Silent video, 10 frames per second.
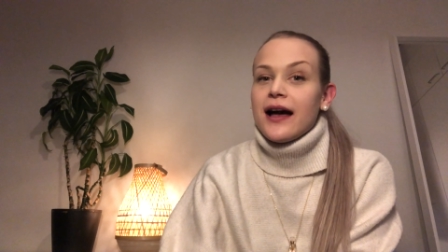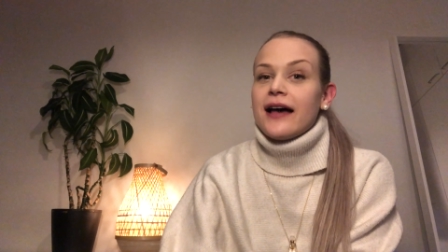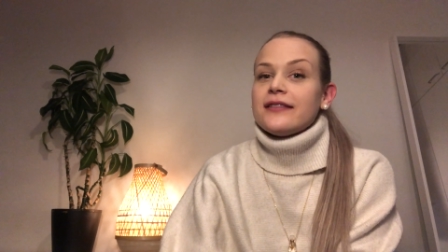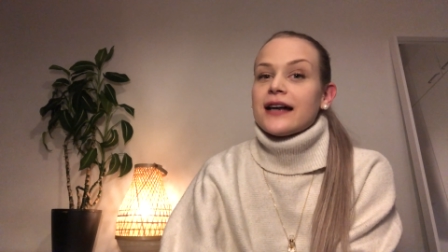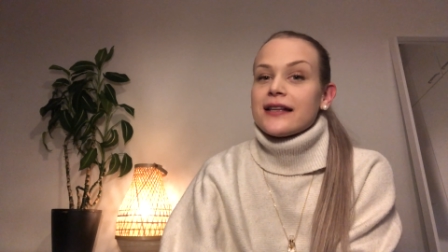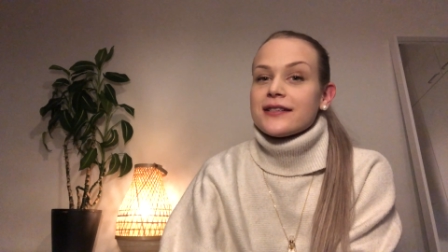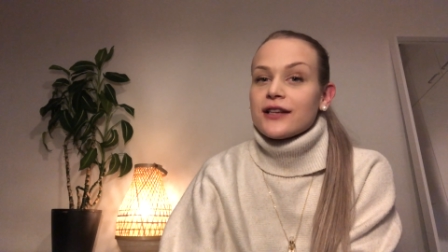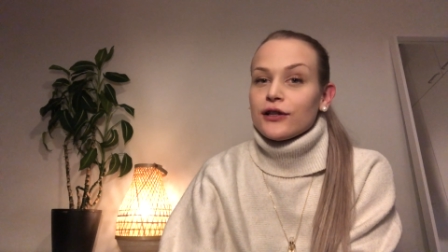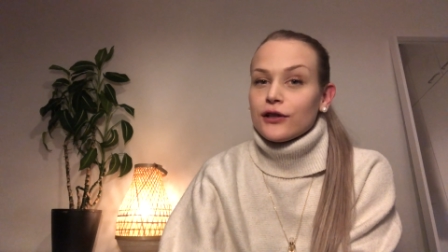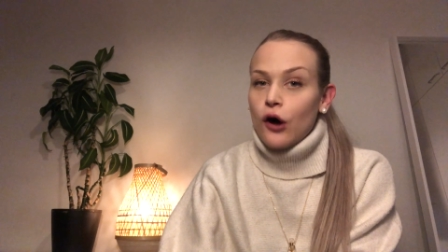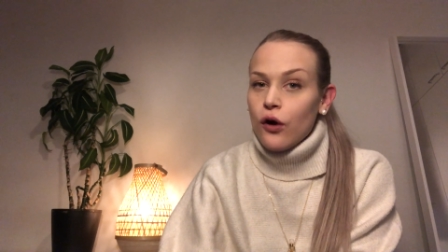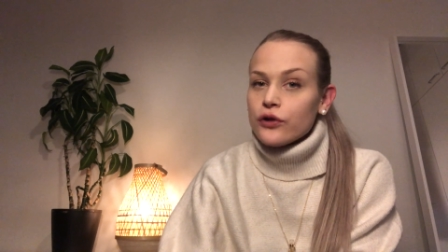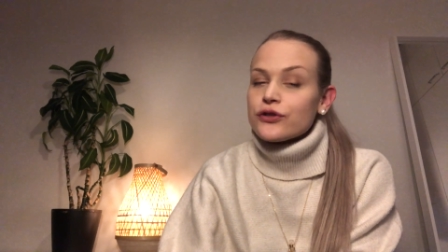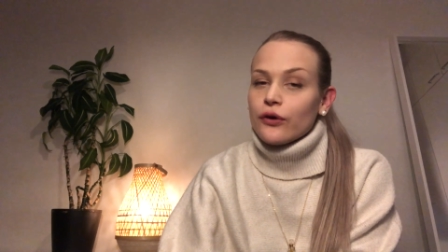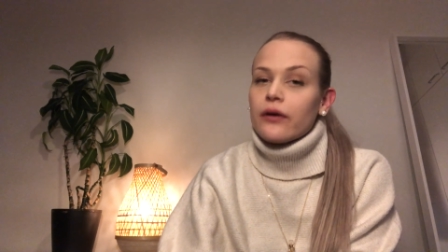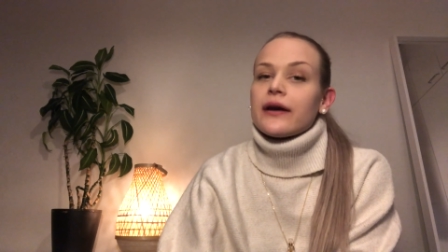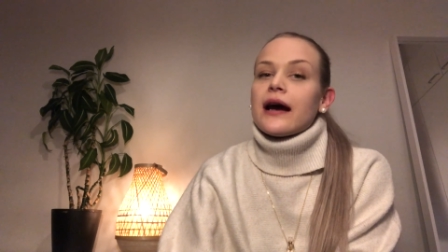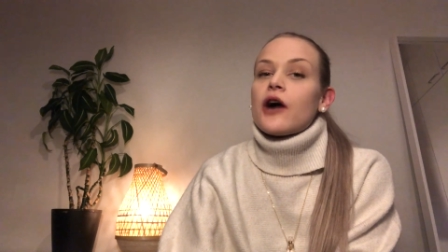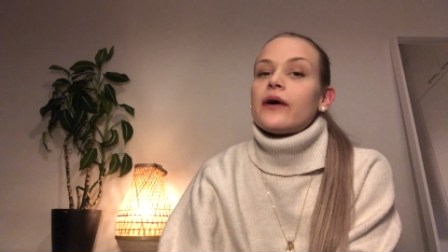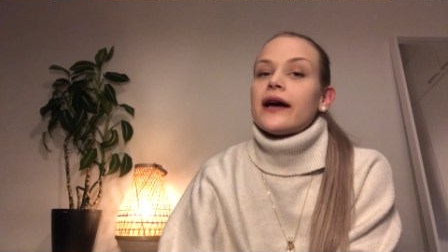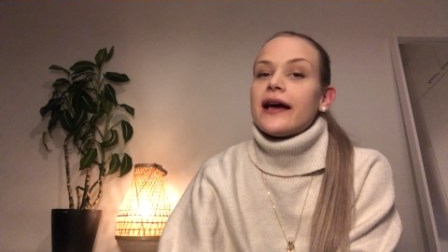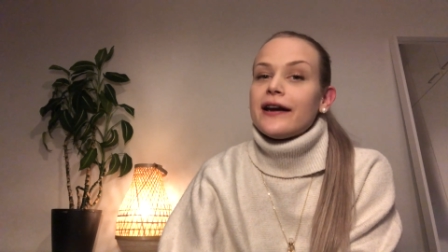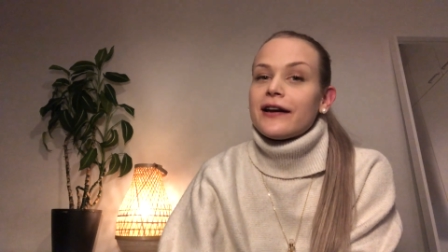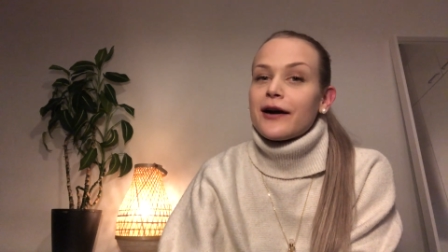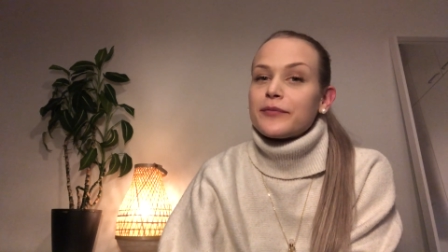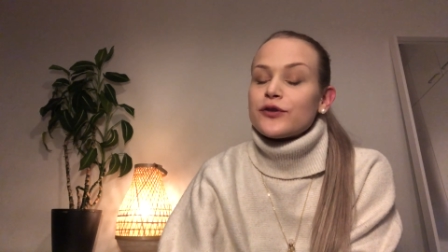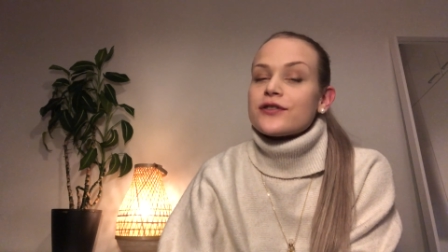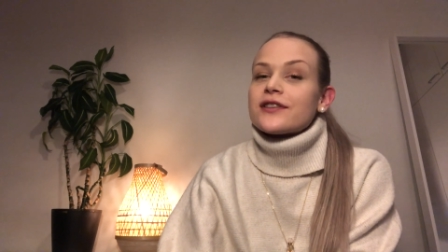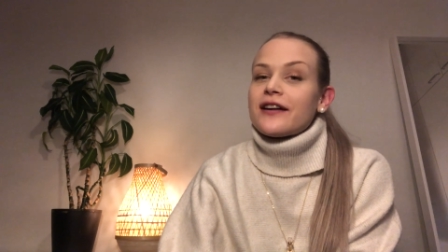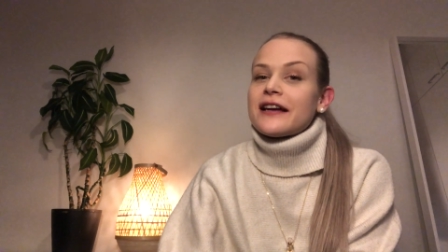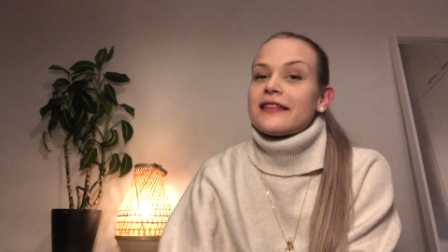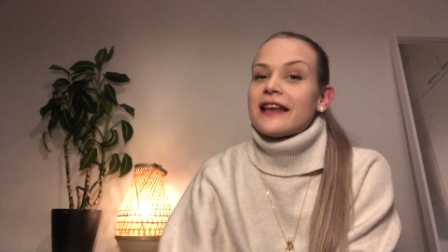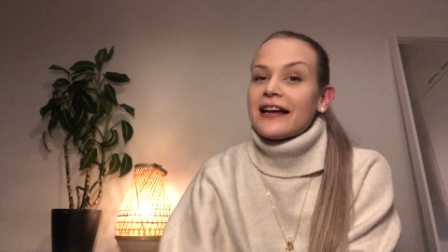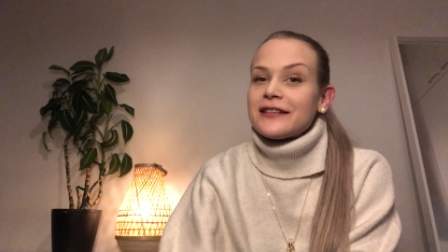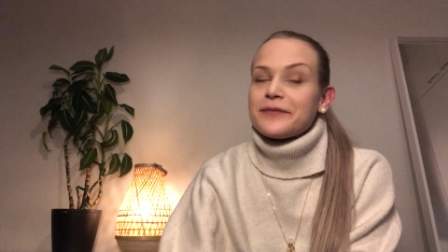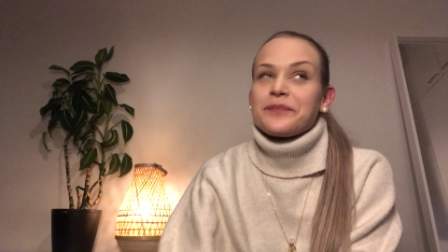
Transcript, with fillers: and that's a long story how I ended up to study that.